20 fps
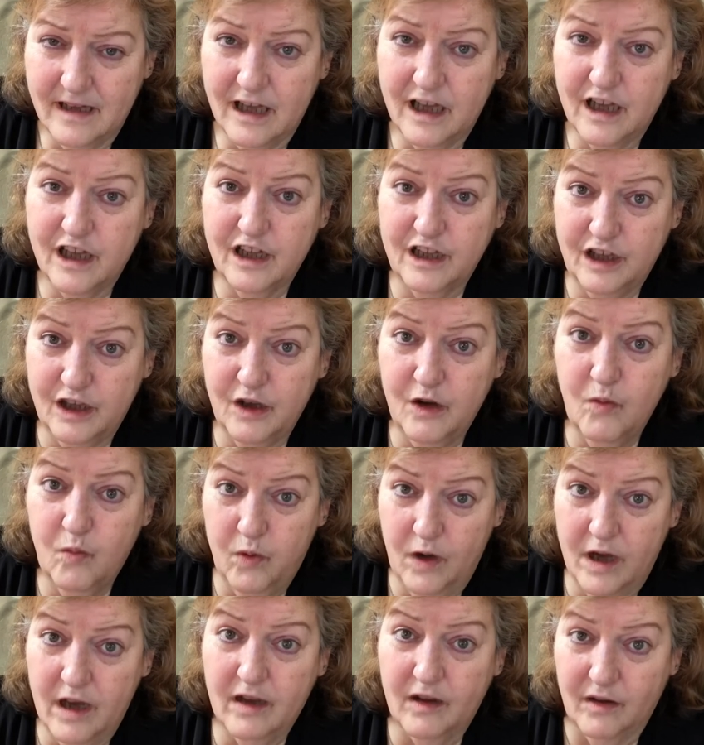you
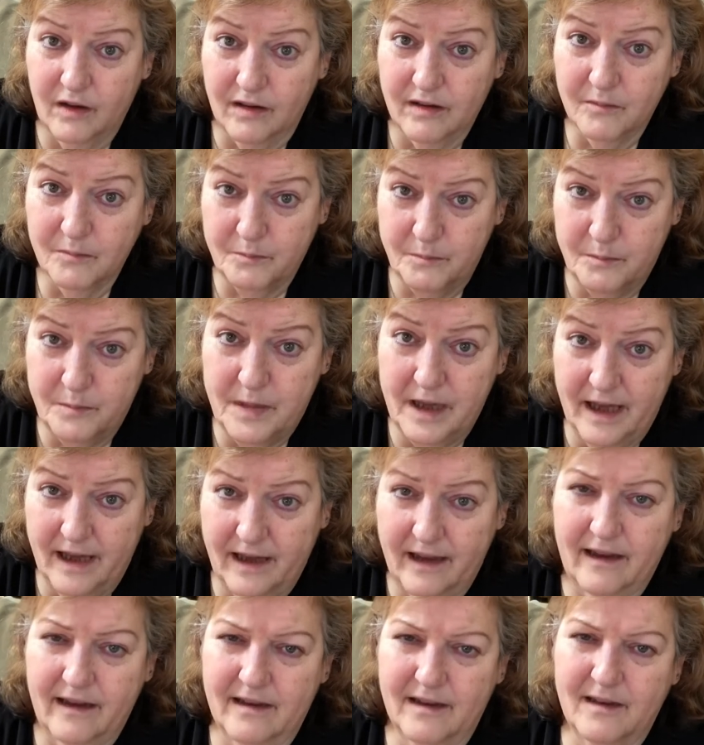will
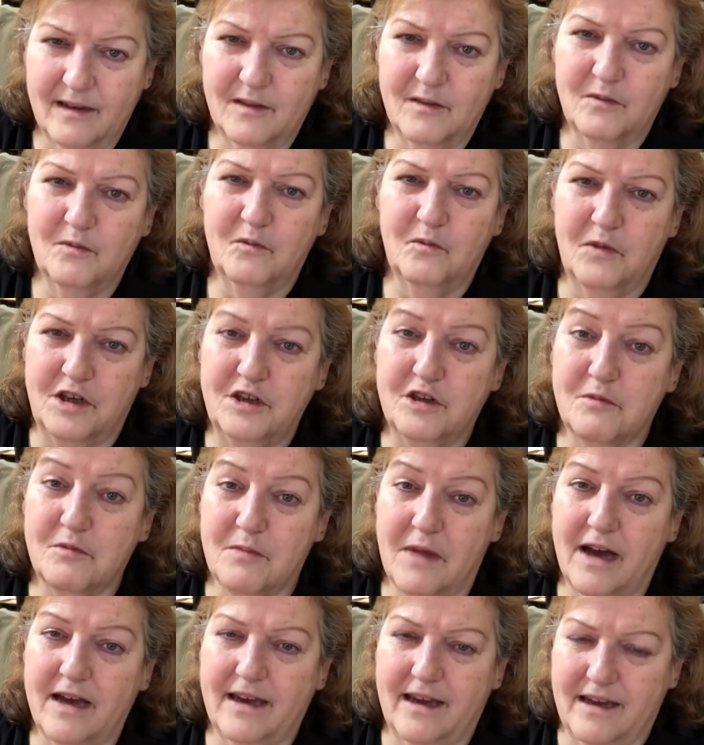be when you're
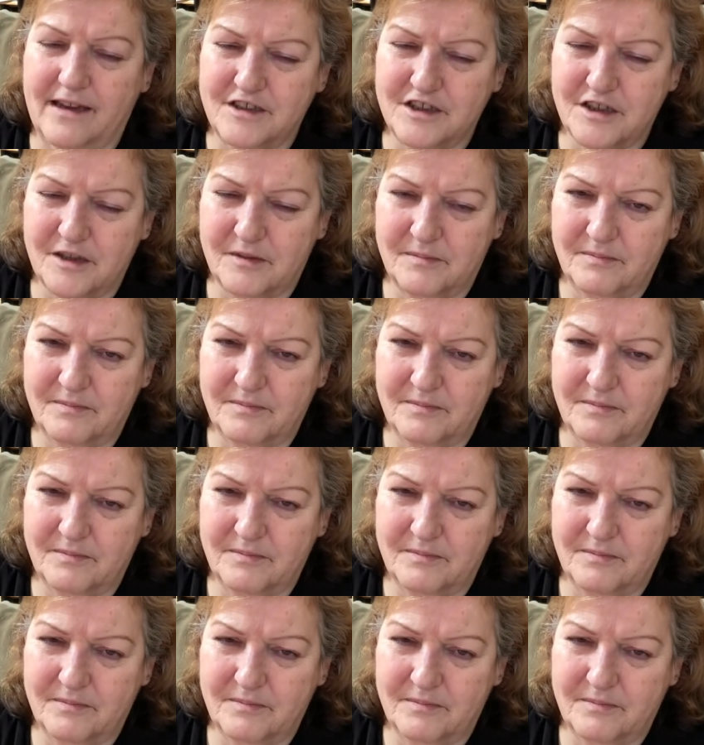my age.